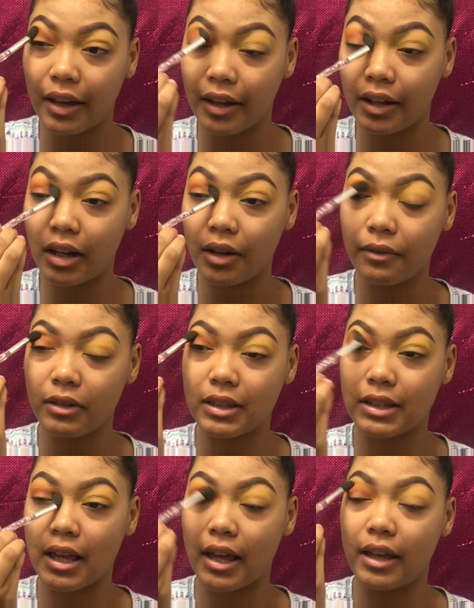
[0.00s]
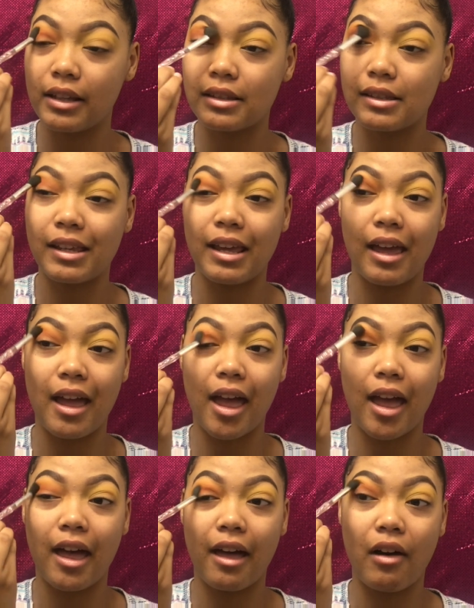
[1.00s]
And I was like, damn.